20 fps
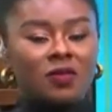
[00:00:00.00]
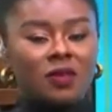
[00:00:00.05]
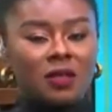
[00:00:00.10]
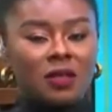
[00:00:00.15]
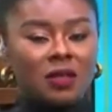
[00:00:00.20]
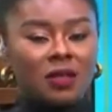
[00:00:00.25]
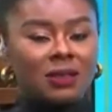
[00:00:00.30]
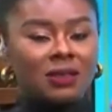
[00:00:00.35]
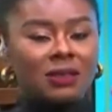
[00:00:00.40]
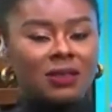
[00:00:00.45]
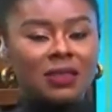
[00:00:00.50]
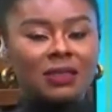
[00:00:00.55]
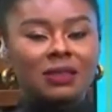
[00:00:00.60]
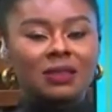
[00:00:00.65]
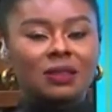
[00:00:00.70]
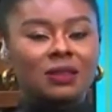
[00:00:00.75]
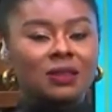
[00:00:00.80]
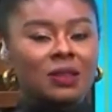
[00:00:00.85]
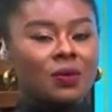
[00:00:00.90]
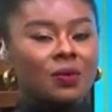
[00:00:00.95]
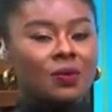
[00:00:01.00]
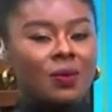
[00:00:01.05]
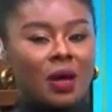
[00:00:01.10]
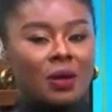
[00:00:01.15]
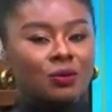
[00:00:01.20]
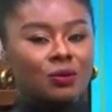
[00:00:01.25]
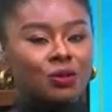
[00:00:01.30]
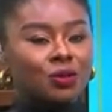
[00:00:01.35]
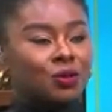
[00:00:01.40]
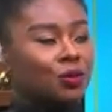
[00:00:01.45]
the centers
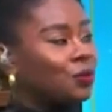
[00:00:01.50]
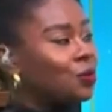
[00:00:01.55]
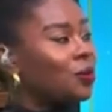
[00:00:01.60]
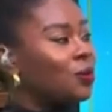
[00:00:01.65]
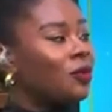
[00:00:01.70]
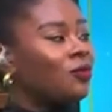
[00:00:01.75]
around you.